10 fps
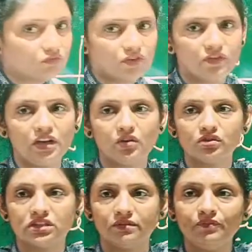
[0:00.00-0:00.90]
We will do
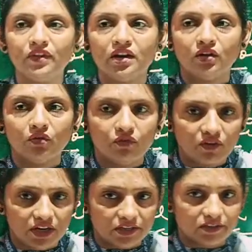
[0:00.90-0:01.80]
some
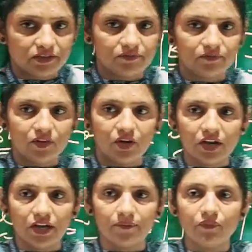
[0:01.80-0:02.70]
work.
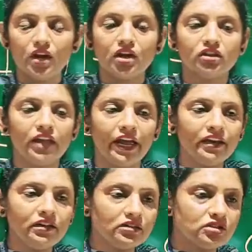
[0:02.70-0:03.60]
Okay.
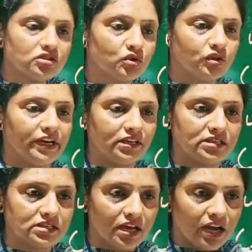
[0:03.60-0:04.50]
Then
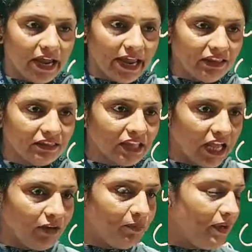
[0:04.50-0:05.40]
students,
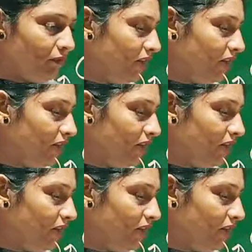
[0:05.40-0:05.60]
enthalpy